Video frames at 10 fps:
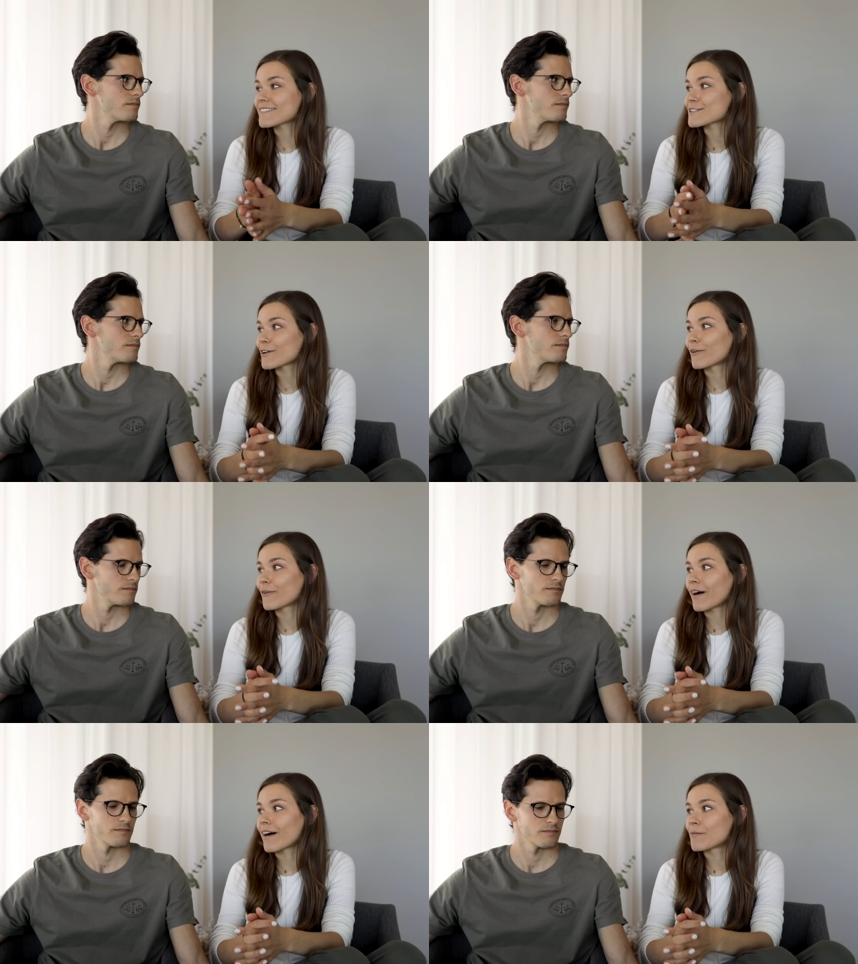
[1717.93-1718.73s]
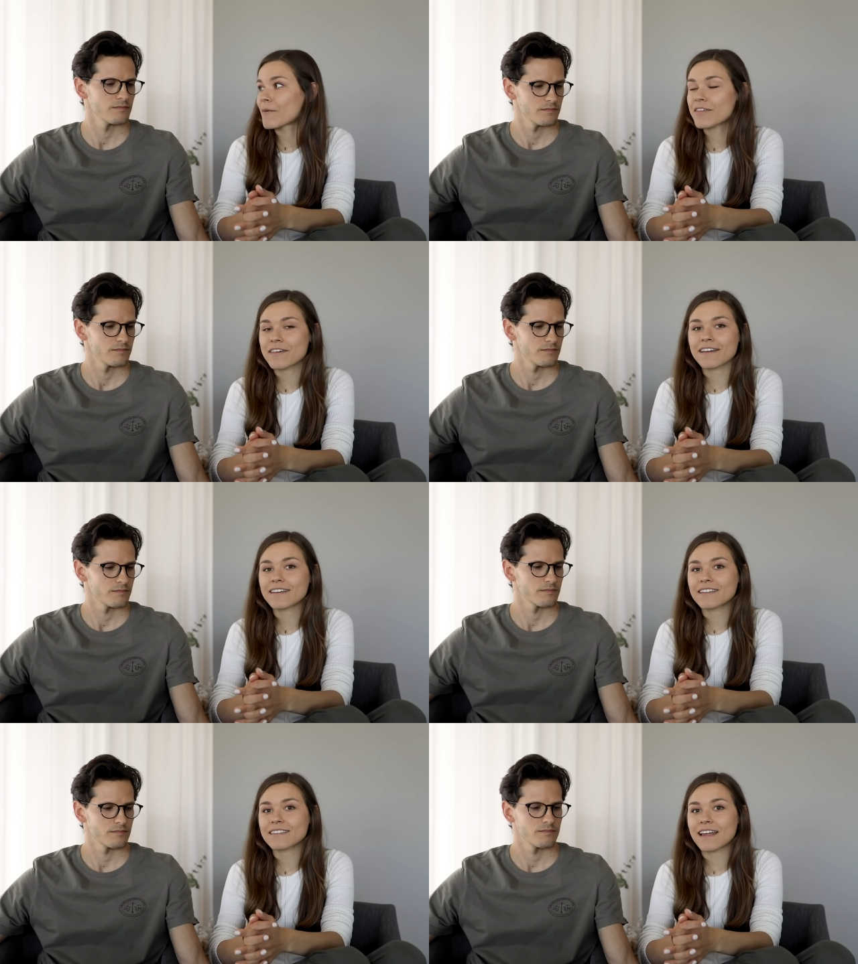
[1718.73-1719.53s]
Speaker 1: So um, I
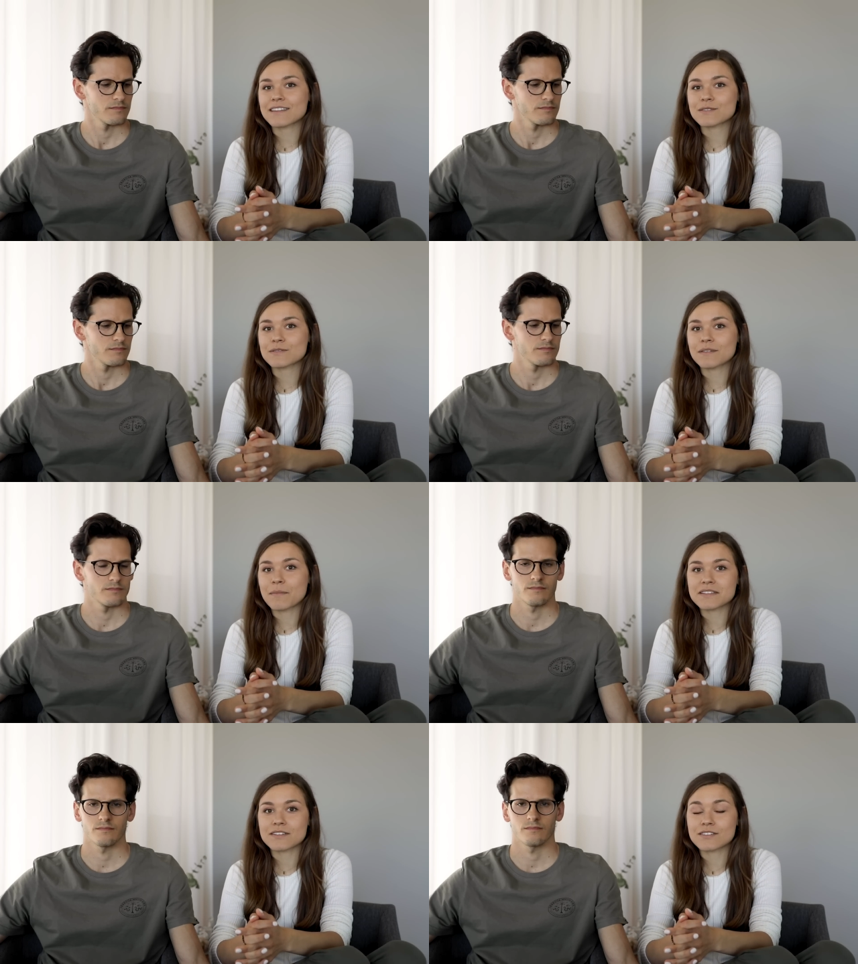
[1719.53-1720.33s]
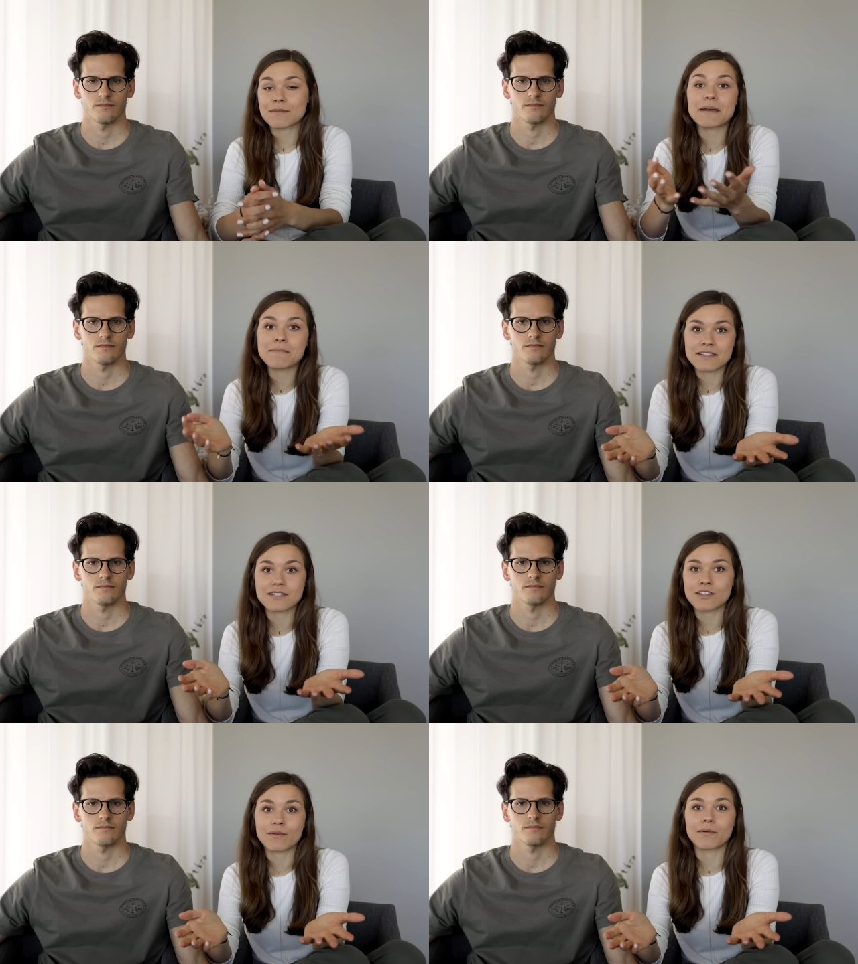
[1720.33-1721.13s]
think that's the message, the main message
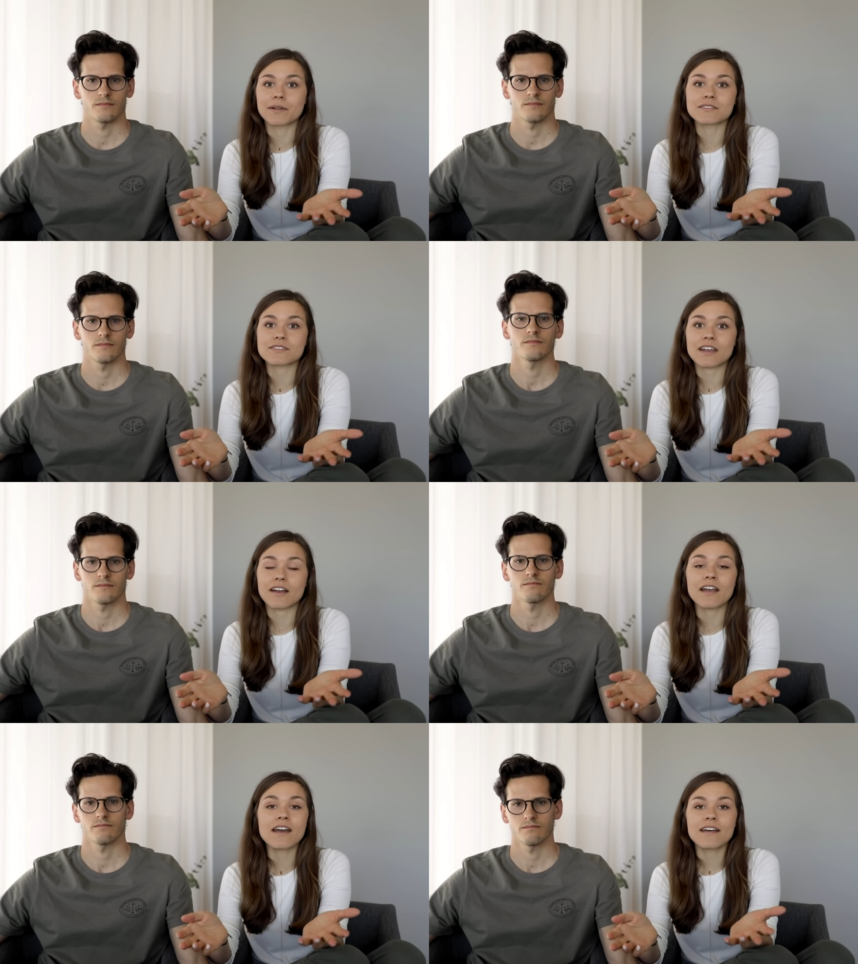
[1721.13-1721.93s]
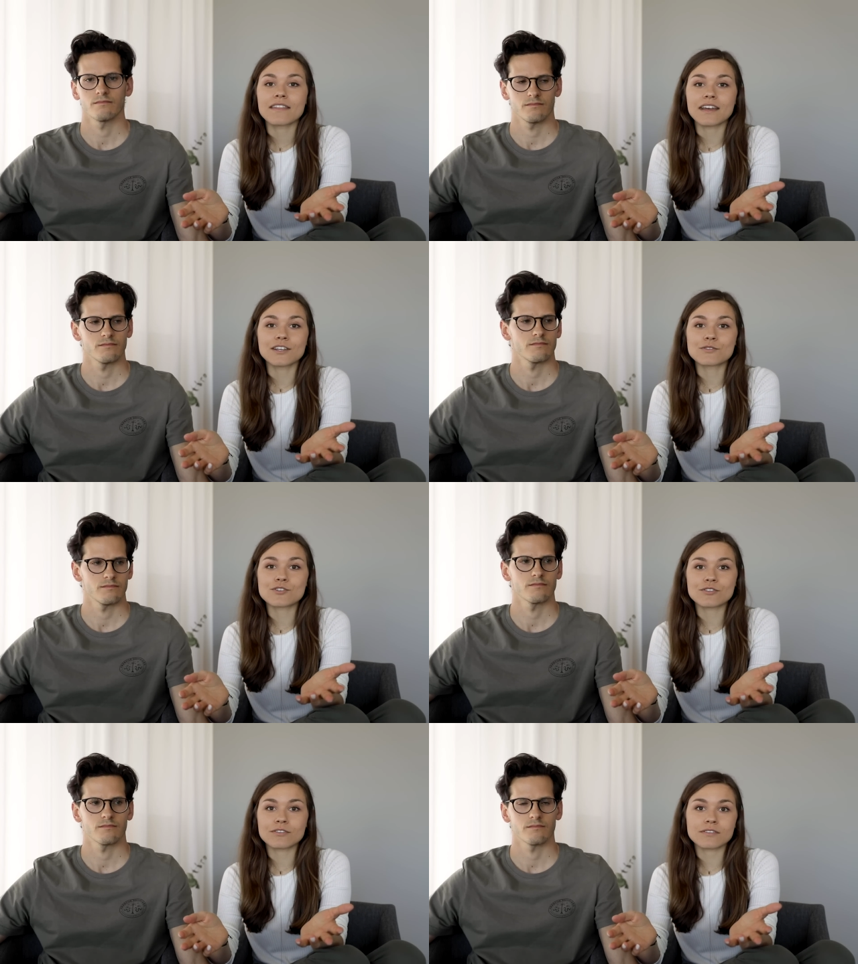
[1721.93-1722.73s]
that we wanted to share that you
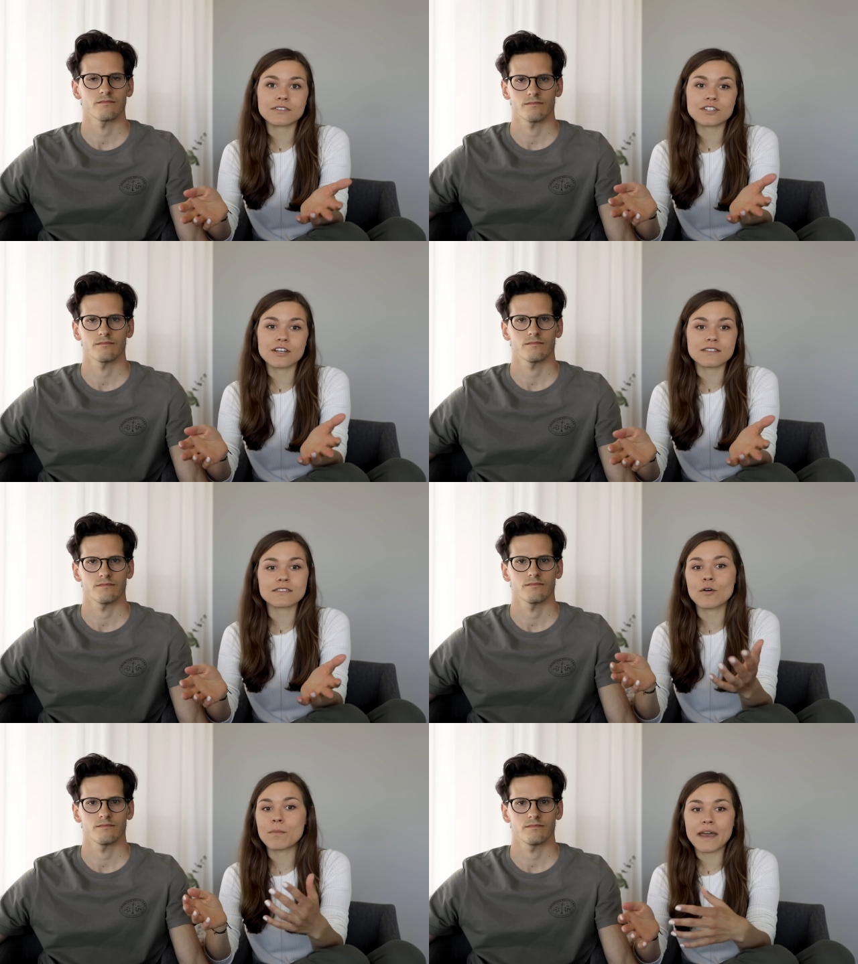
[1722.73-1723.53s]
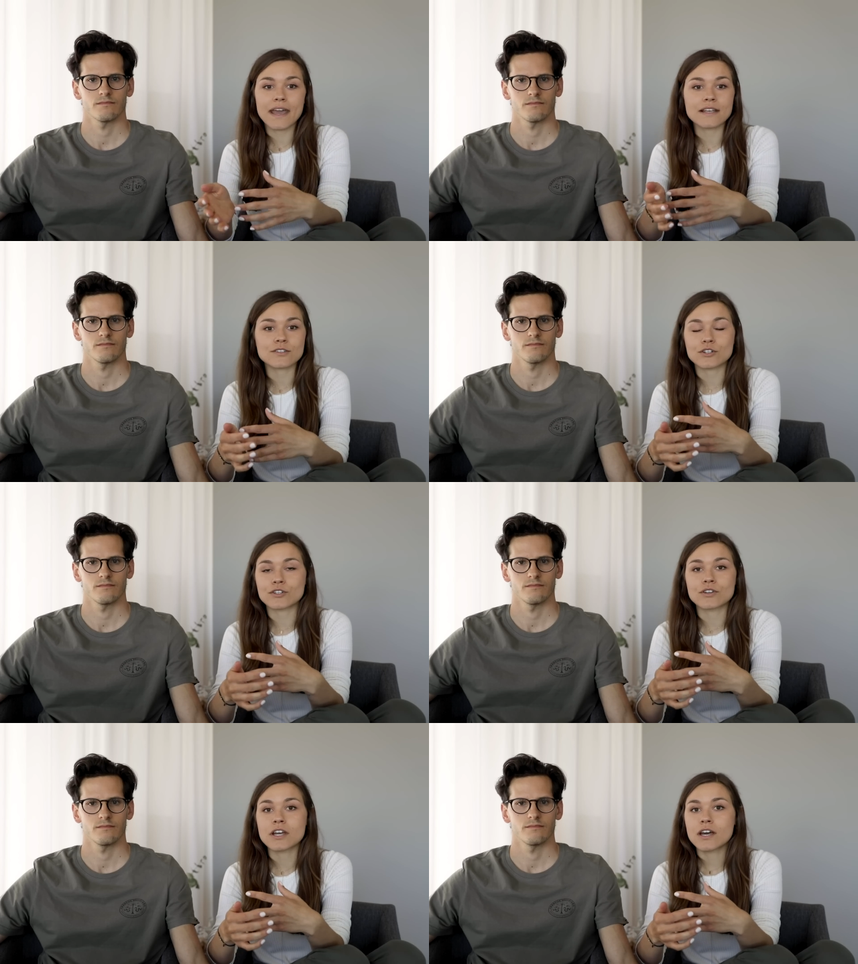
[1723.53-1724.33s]
shouldn't just obey
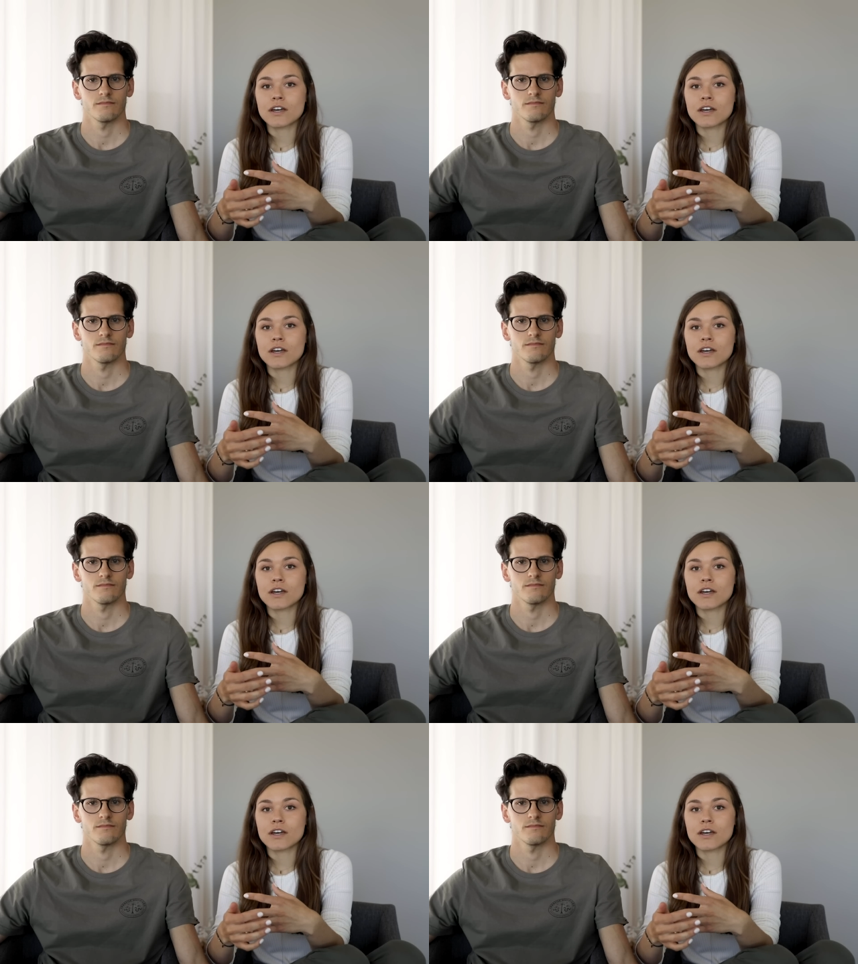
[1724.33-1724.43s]
certain